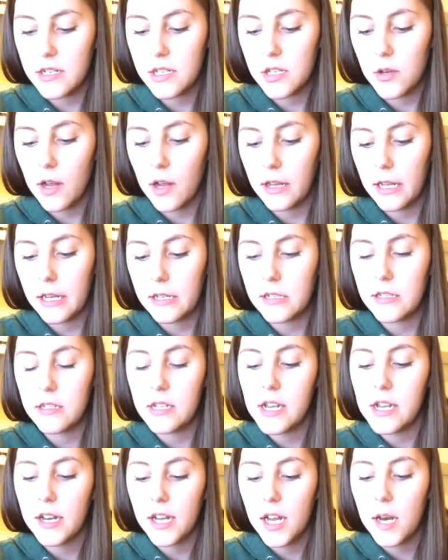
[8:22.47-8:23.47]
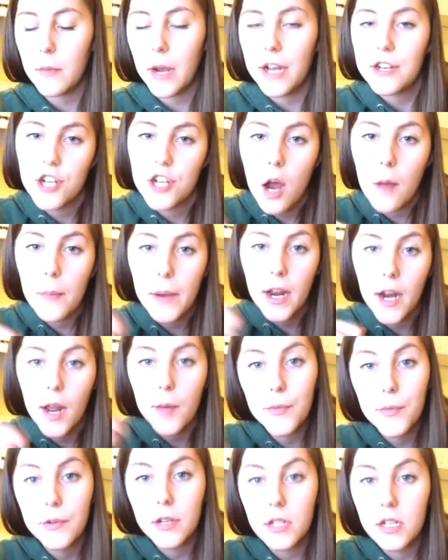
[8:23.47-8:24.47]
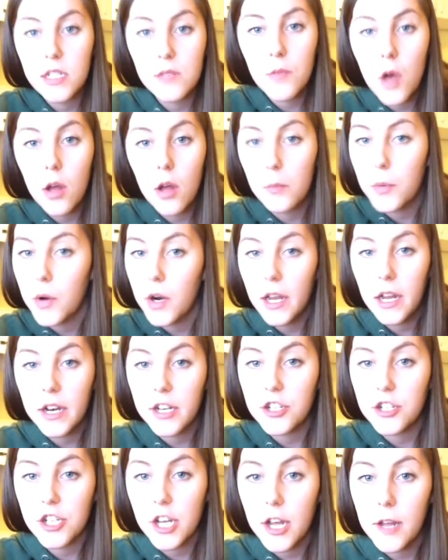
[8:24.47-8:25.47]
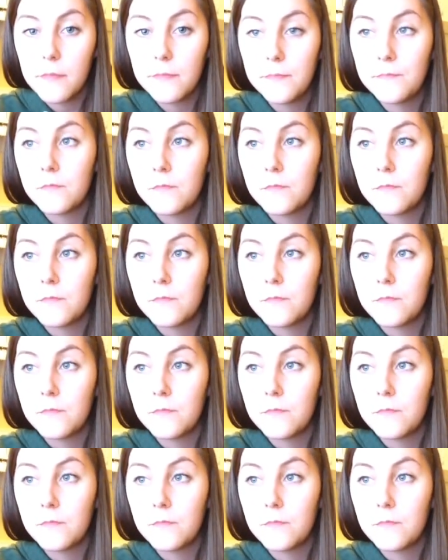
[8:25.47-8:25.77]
so I, like, sneak it in by chopping it up really small and putting it in shit.